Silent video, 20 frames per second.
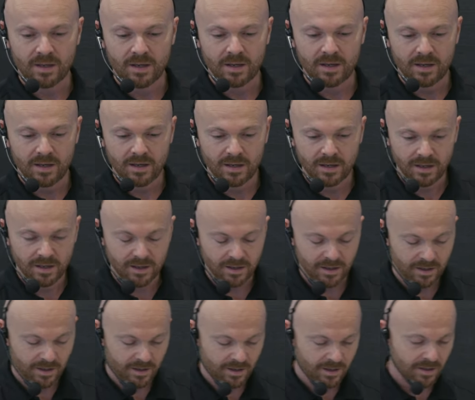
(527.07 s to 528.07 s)

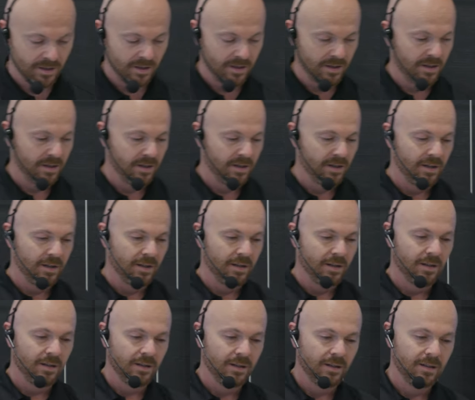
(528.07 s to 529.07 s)

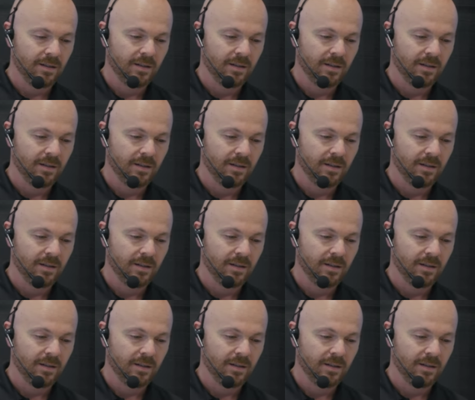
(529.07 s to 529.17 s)
(no one is talking)